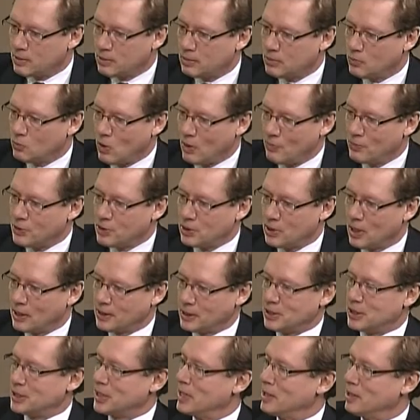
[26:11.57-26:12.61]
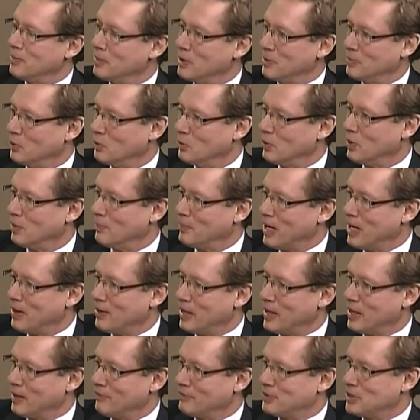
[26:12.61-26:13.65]
would you like to say to people? We're about
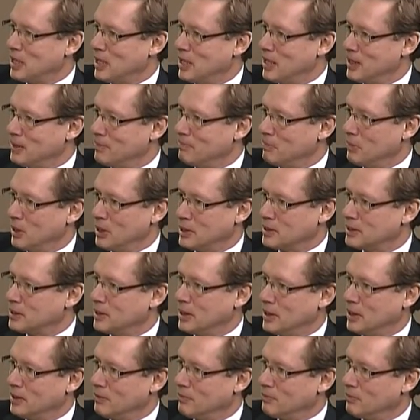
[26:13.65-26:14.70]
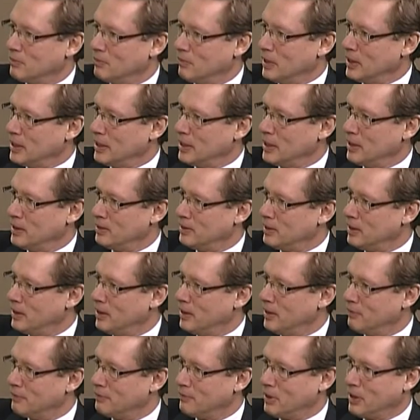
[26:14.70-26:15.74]
out of time, but really,
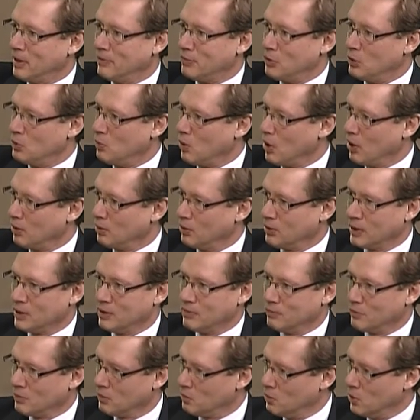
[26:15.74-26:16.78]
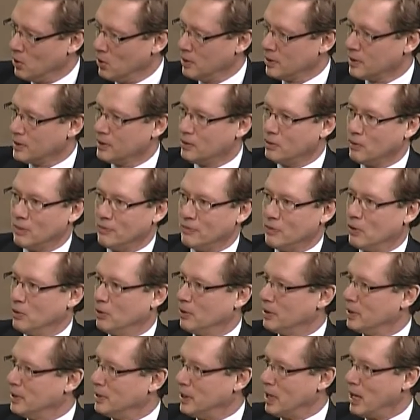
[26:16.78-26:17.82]
if you are looking for work, or if you're
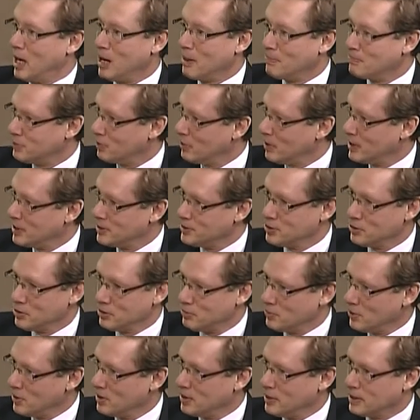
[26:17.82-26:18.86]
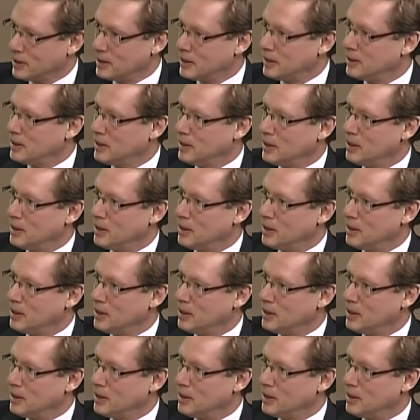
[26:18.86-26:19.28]
looking to upgrade your work,